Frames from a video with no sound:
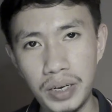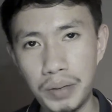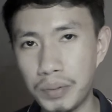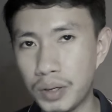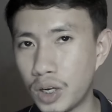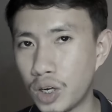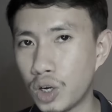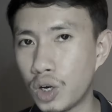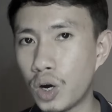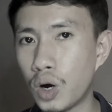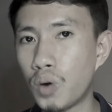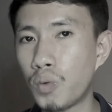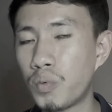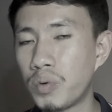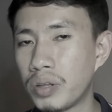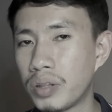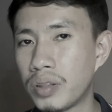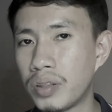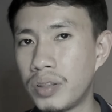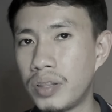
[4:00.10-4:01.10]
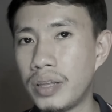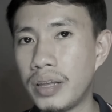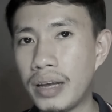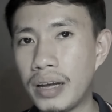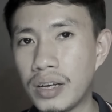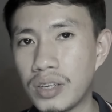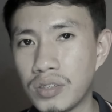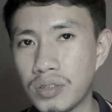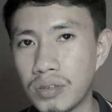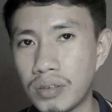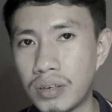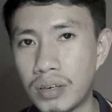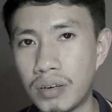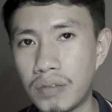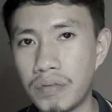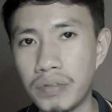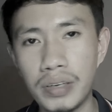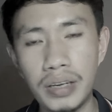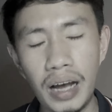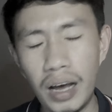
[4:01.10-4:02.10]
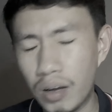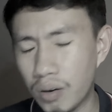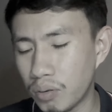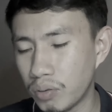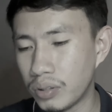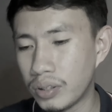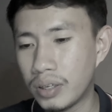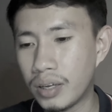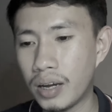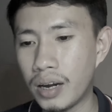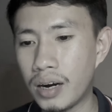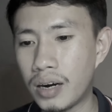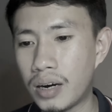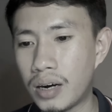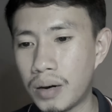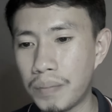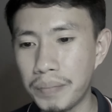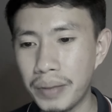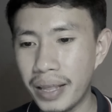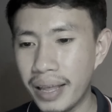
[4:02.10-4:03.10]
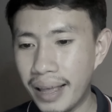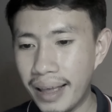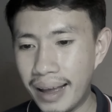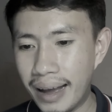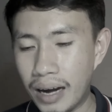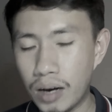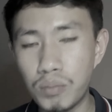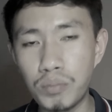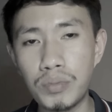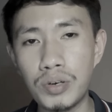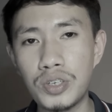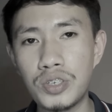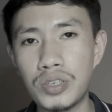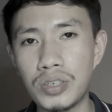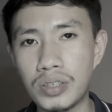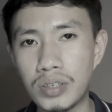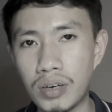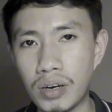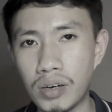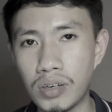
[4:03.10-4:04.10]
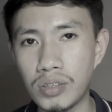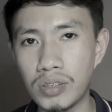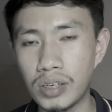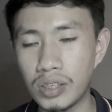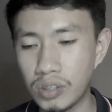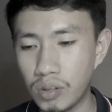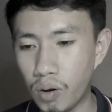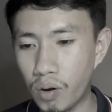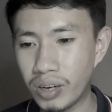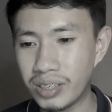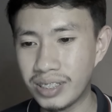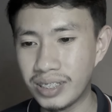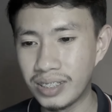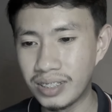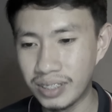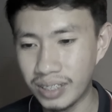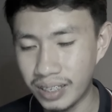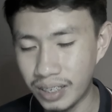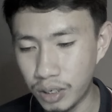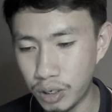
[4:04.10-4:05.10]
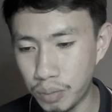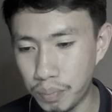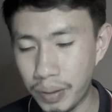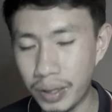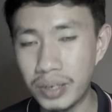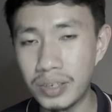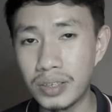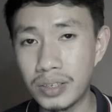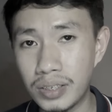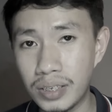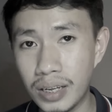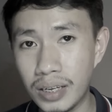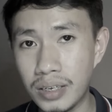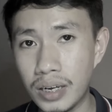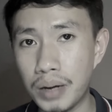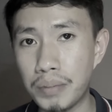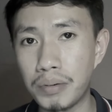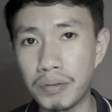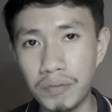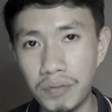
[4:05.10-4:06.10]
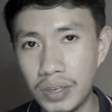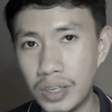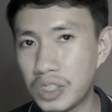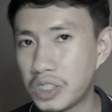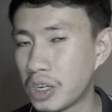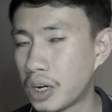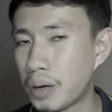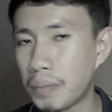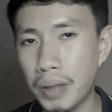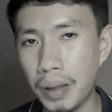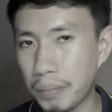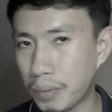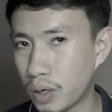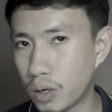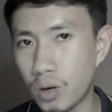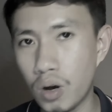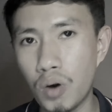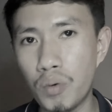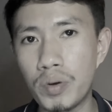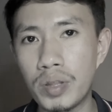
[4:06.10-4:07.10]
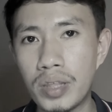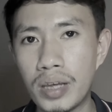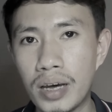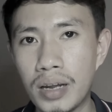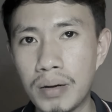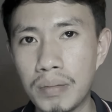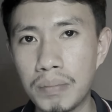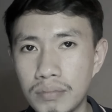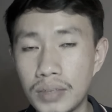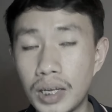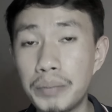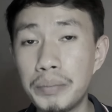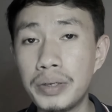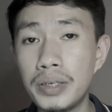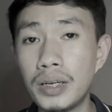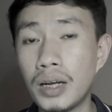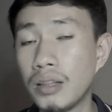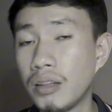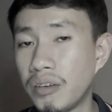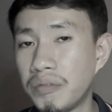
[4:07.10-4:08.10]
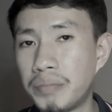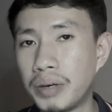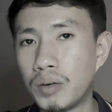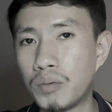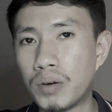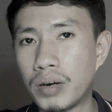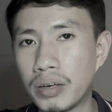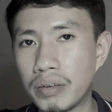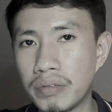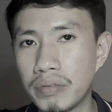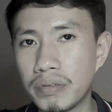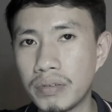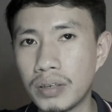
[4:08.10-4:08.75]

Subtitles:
I'm going to go with the SRV. I don't care how much it costs. As long as it's an independent type of visa, I'm going to go with that. I mean, I love my wife,